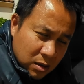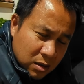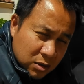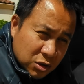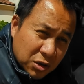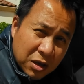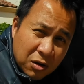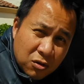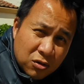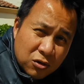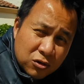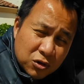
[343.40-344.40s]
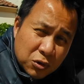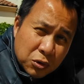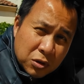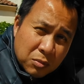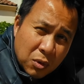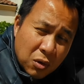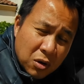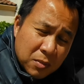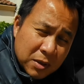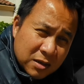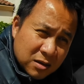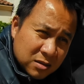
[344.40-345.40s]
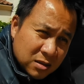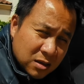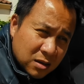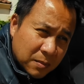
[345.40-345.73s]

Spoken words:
secure your scooter more, because